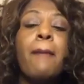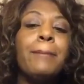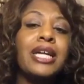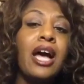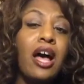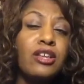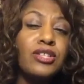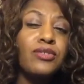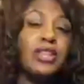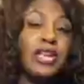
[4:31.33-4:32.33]
But I
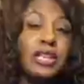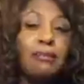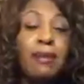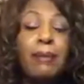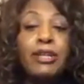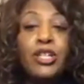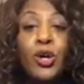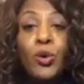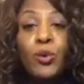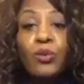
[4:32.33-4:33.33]
also think that Mama
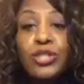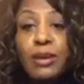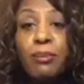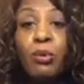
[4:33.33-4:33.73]
knows that